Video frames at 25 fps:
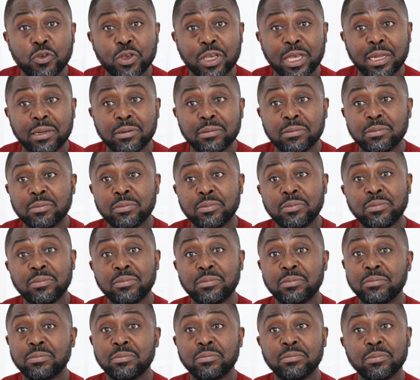You
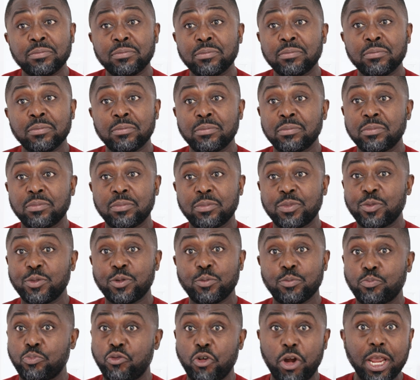can
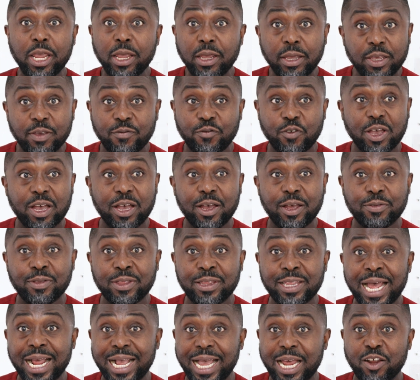pray, if you are
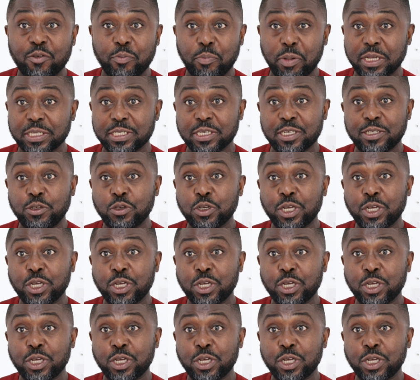that kind of person.